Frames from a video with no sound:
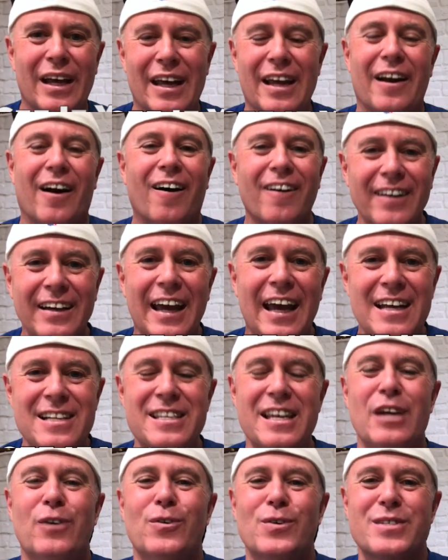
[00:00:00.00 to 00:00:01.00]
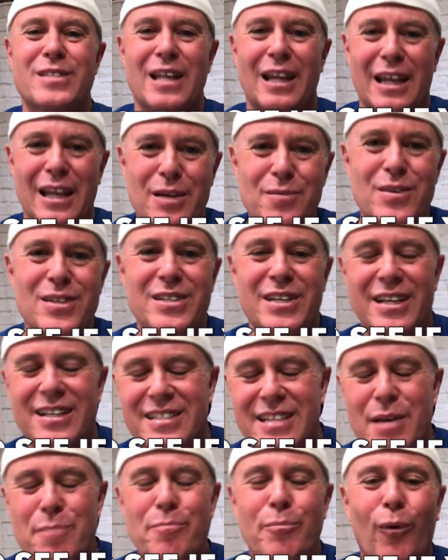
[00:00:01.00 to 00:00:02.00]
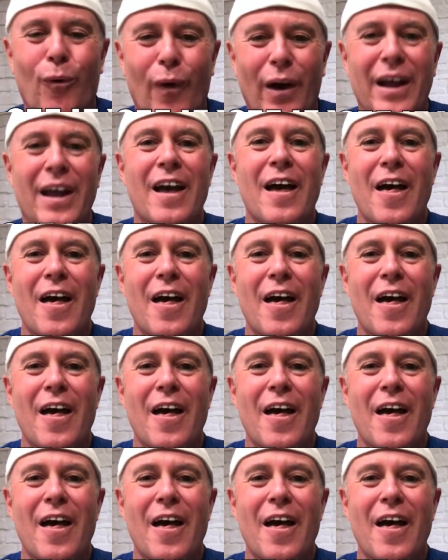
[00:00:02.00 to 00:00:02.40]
In our case, it was the limousines, and boy,